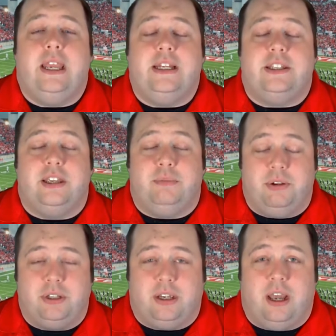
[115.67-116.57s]
It's the
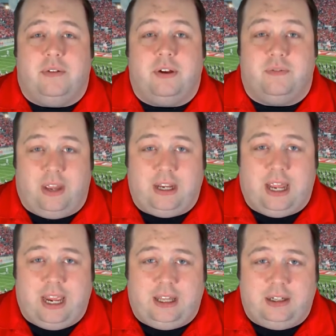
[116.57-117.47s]
music of Van
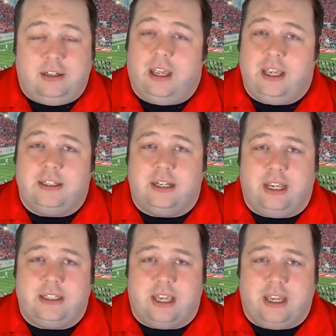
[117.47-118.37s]
Halen, and
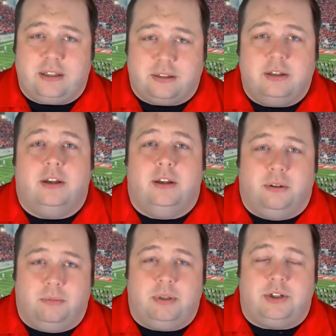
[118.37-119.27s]
tonight's guest,
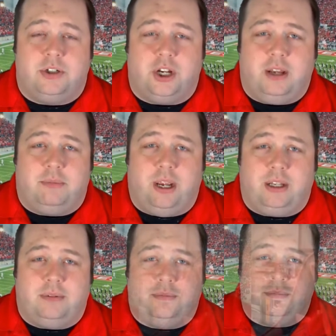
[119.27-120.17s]
Mr. John Brennan.